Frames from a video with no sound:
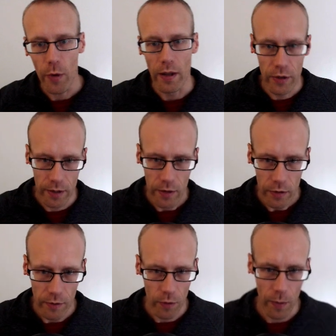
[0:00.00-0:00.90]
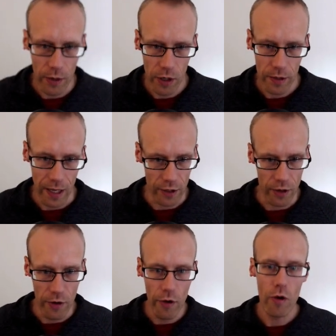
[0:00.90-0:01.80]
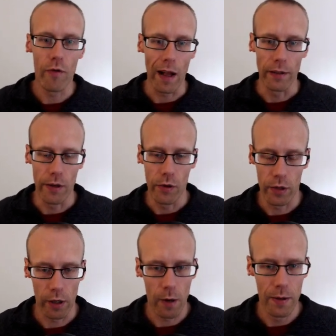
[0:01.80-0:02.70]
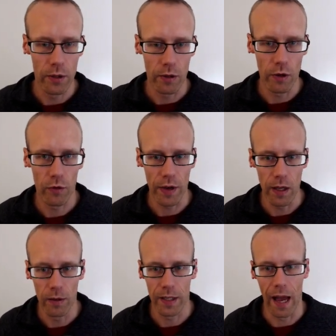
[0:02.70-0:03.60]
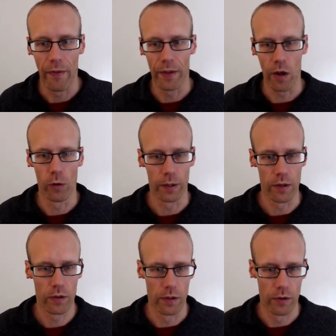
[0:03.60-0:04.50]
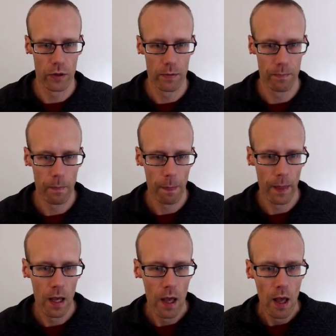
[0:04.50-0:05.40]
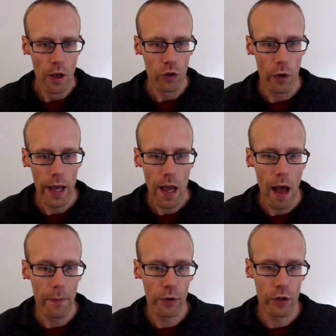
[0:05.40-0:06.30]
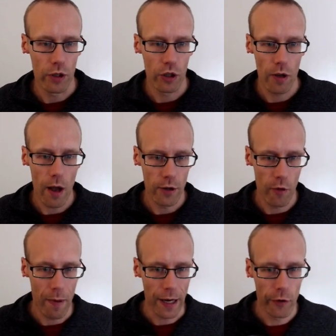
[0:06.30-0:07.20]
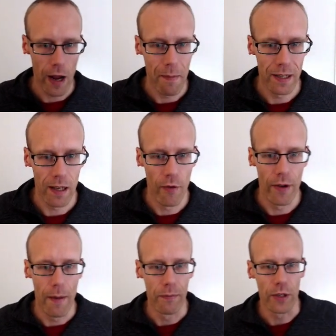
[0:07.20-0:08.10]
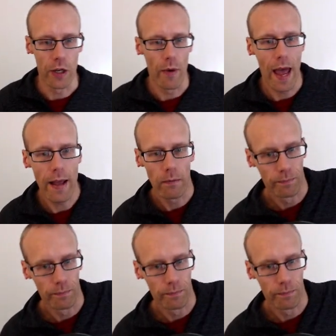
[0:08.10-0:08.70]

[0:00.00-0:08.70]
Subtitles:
instance of the widgets. That's the new values that go into those fields, and the old instance. So here I'm just going to start off by creating myself an empty array,